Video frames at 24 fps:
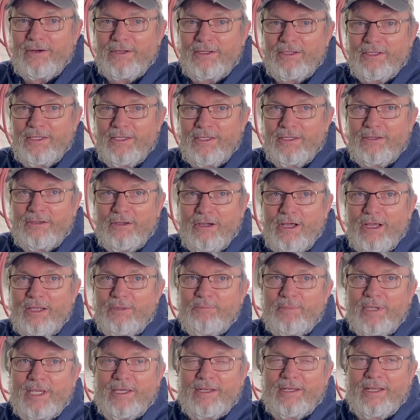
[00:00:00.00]
and he called
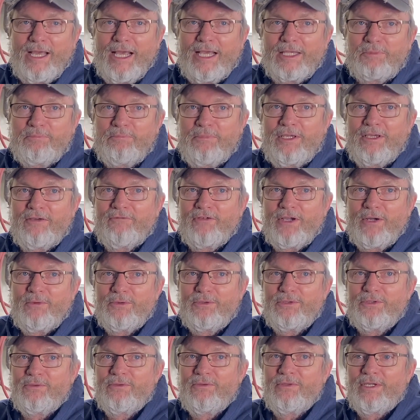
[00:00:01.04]
me and asked me if I
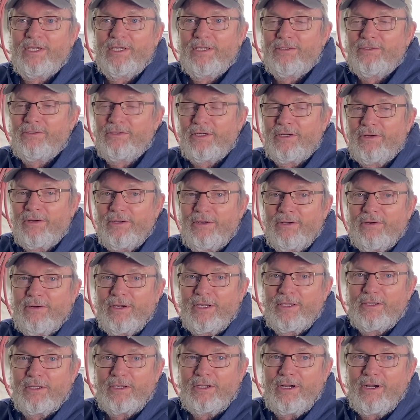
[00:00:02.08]
would do the interior
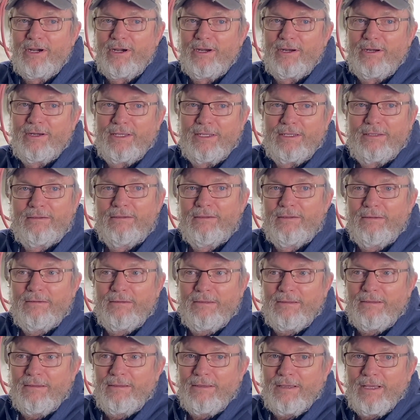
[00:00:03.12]
on the car, and
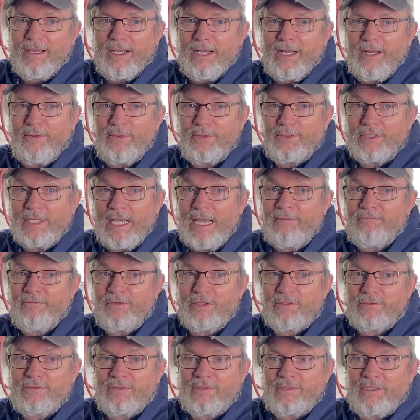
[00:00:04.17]
I was
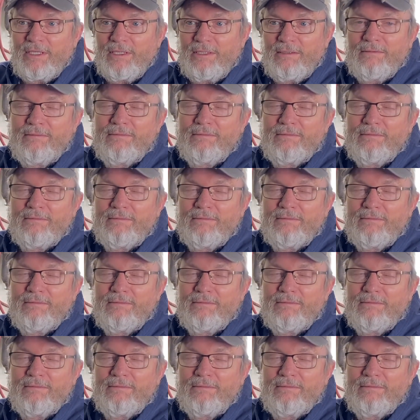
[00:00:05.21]
obviously